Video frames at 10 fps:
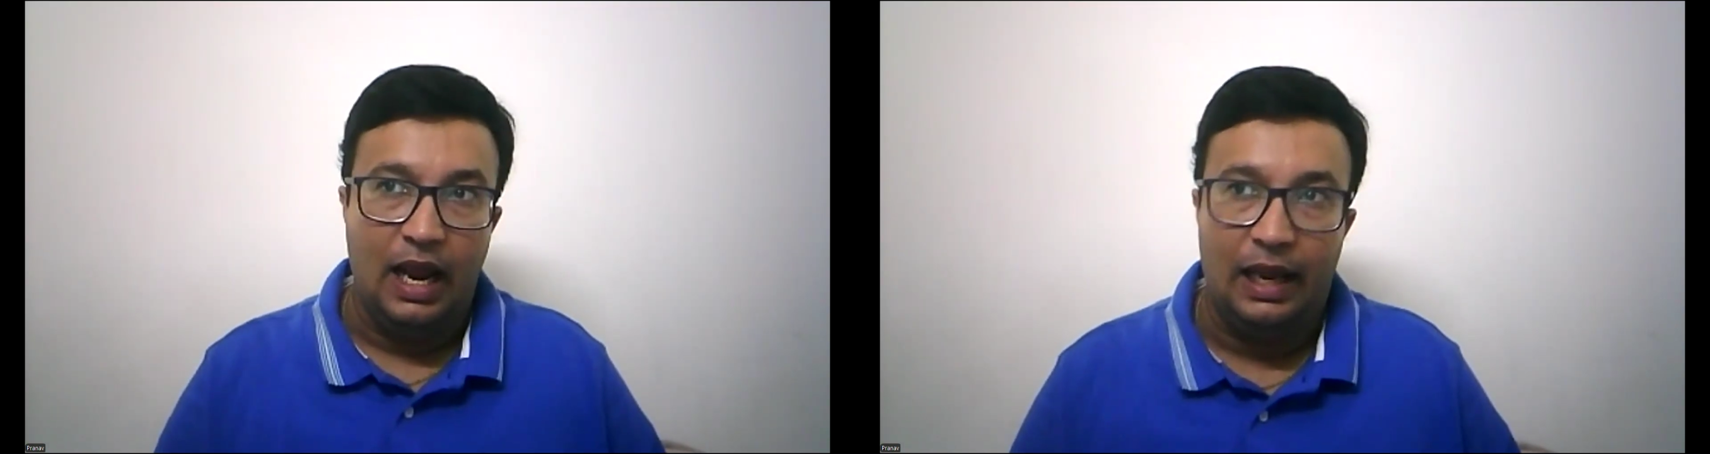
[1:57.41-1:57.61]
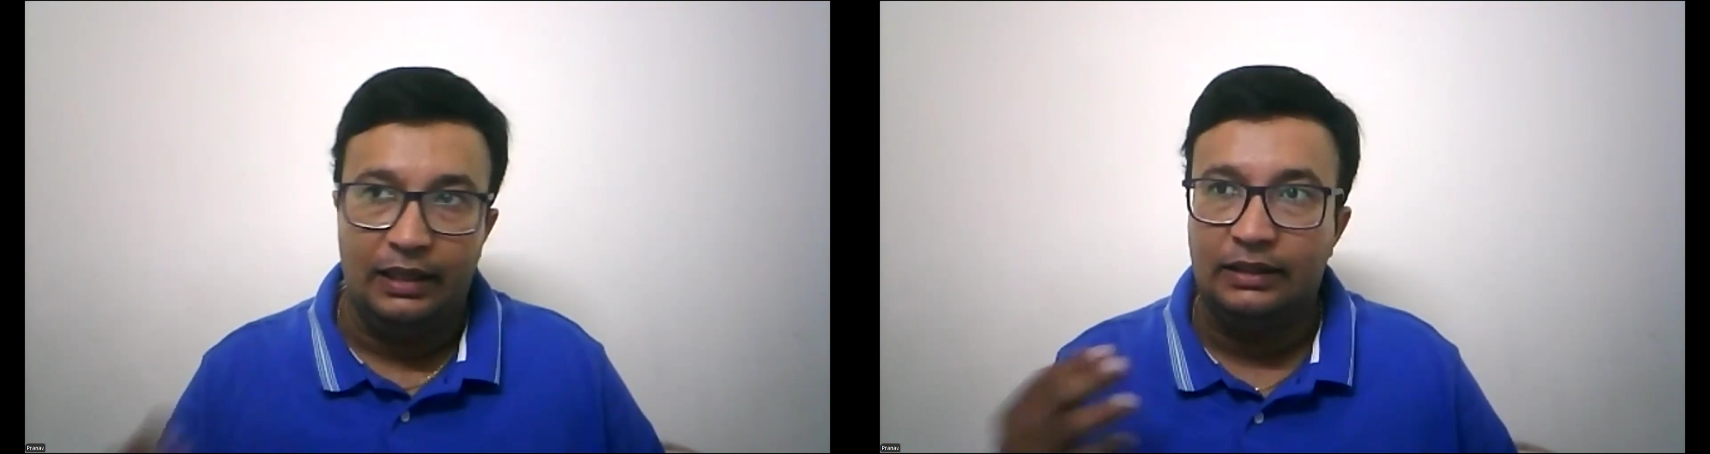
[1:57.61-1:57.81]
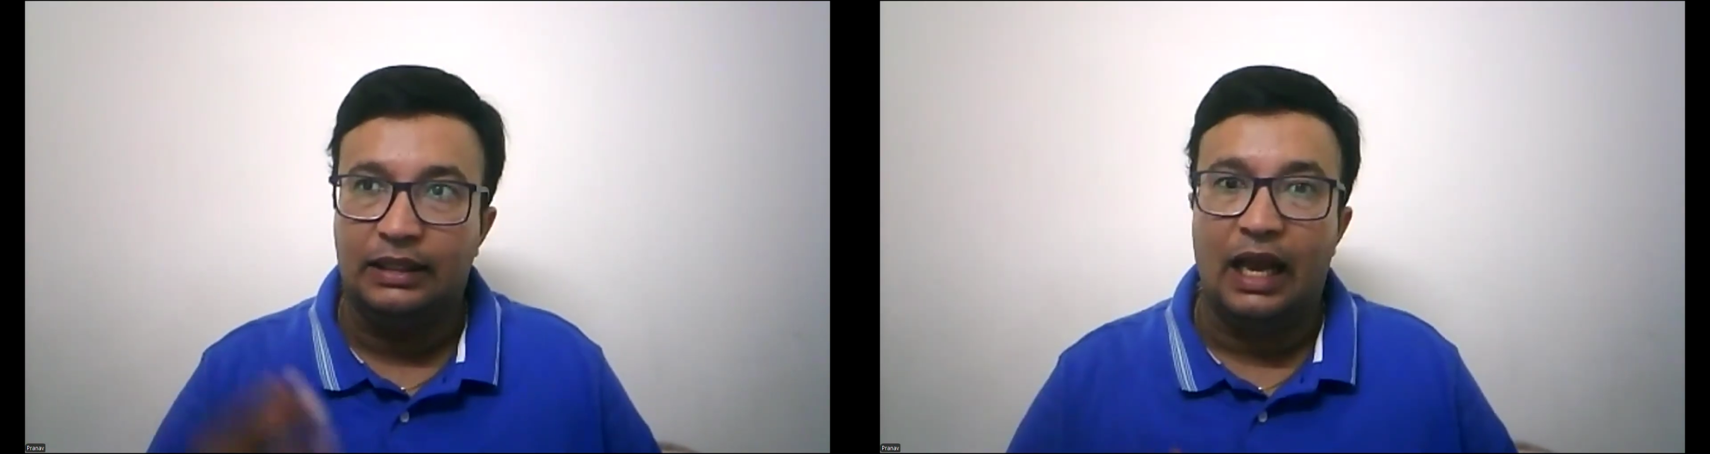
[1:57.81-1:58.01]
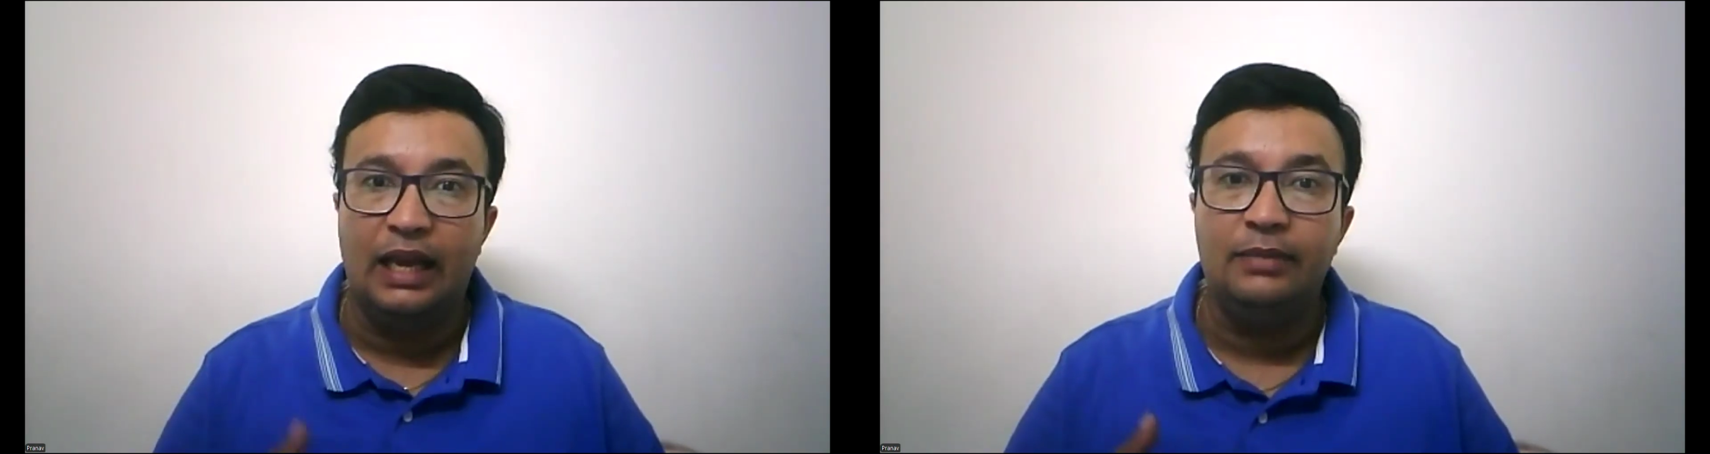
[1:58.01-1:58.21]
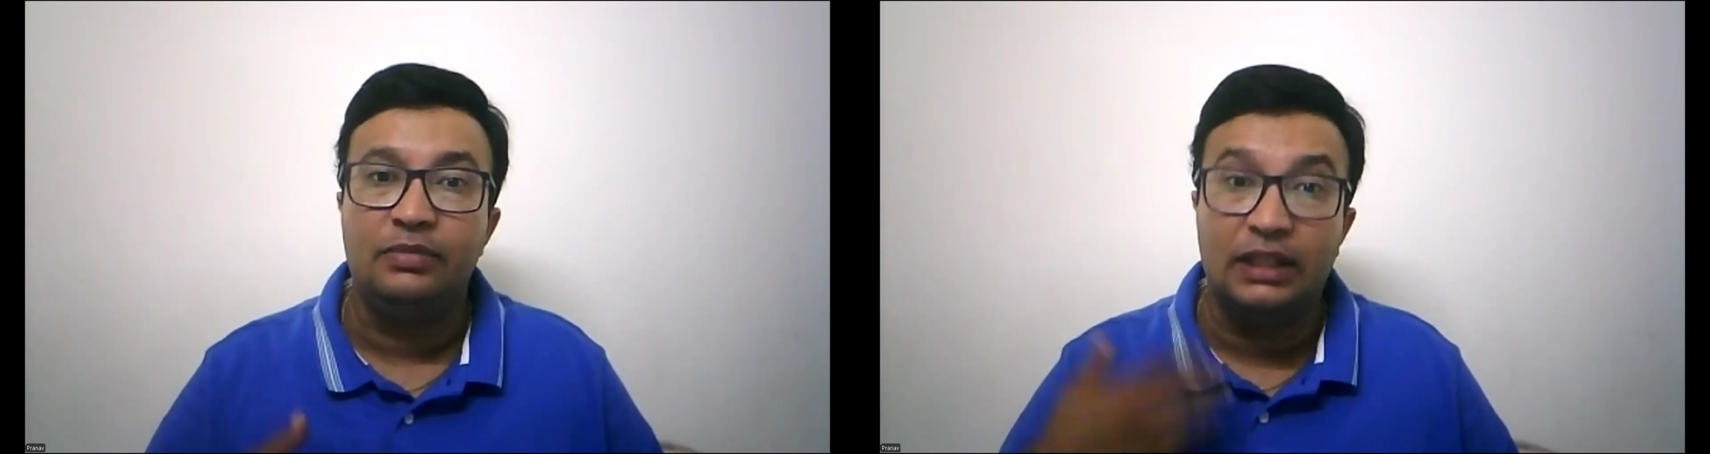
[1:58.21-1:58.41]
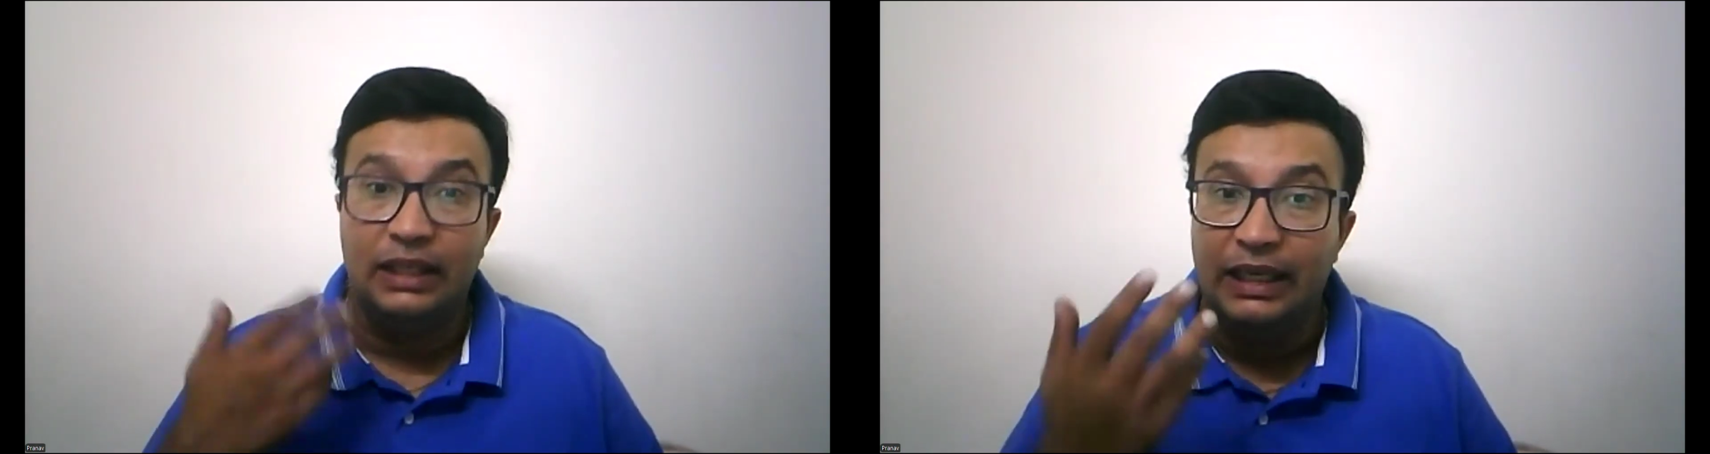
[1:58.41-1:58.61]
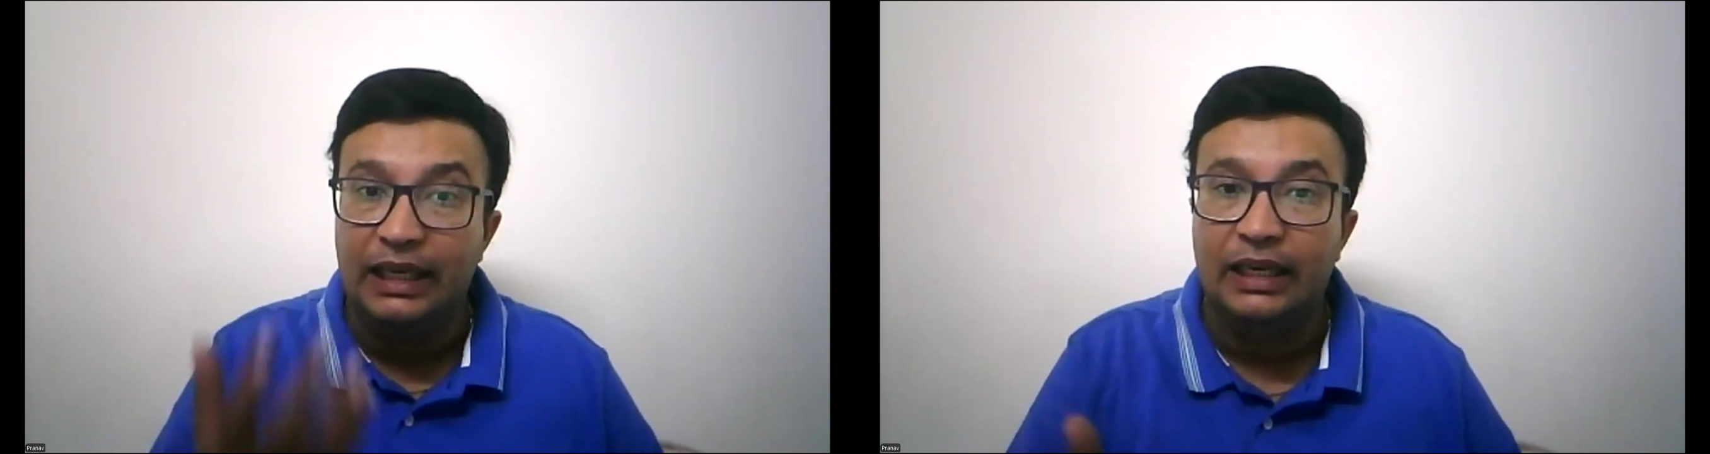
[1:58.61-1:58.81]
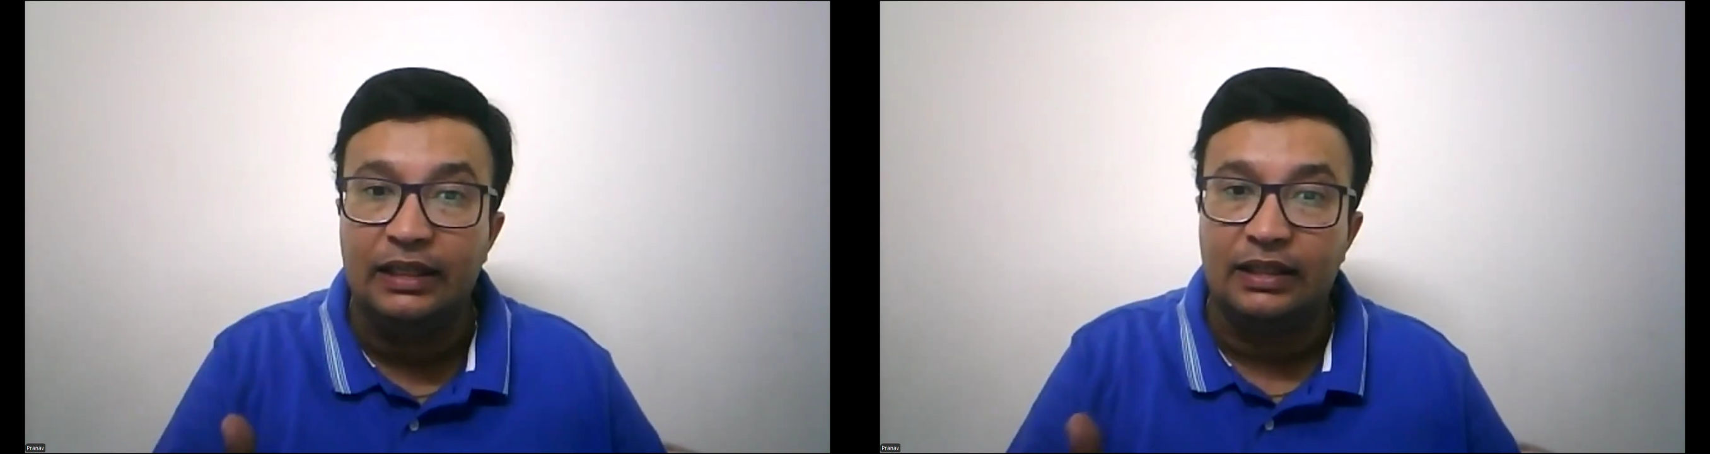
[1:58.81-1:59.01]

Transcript: Enzymes need